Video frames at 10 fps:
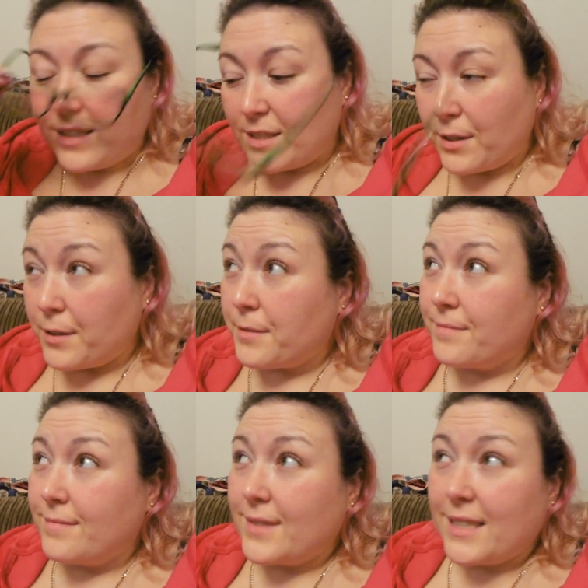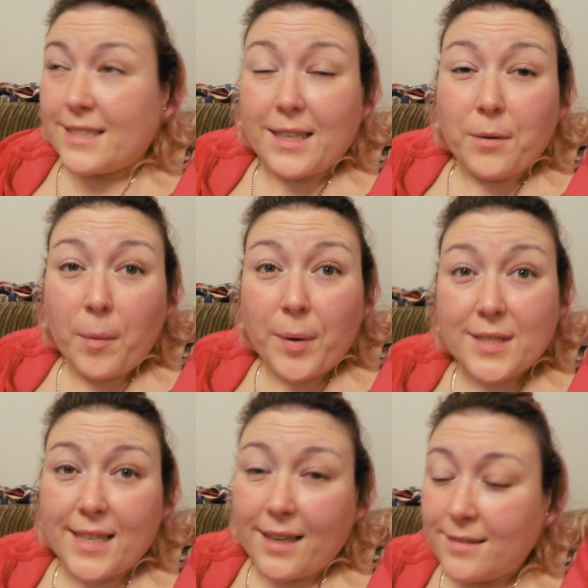So it's now half
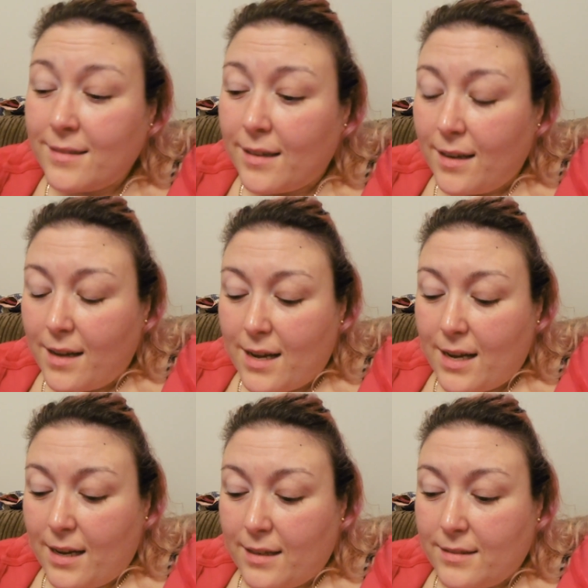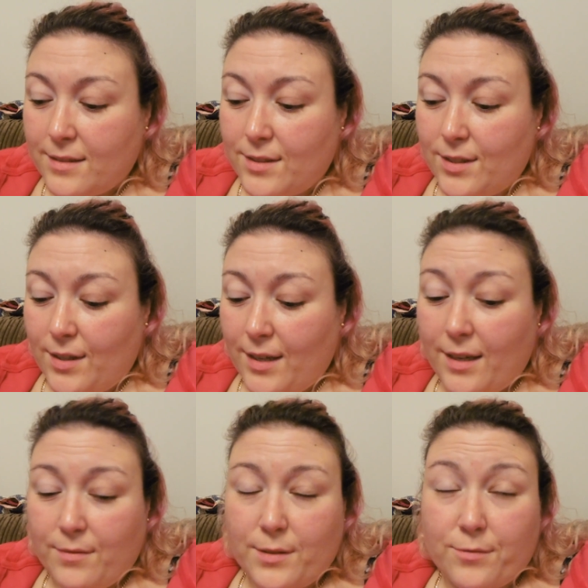past ten and I
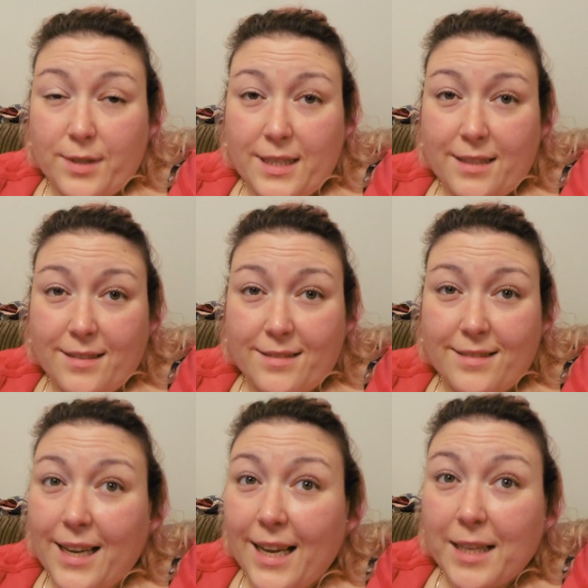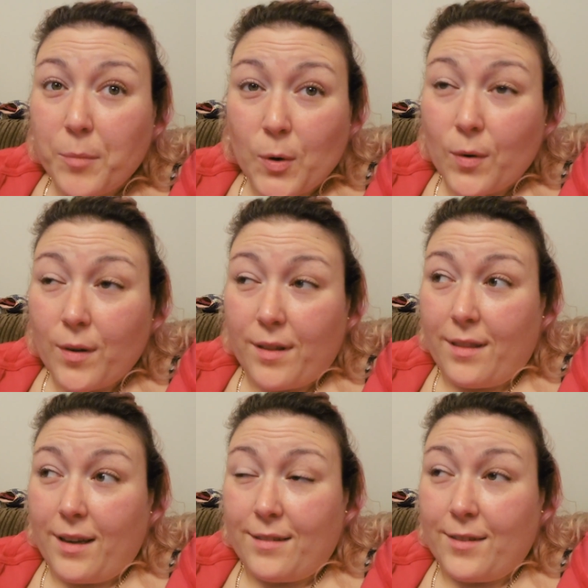haven't really done any more
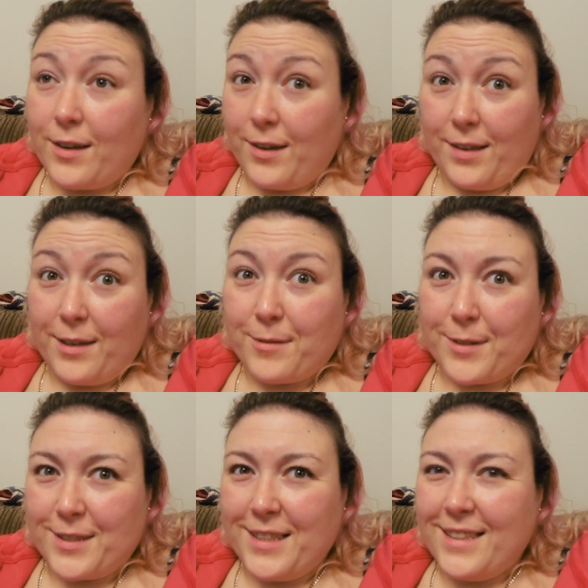than earlier on.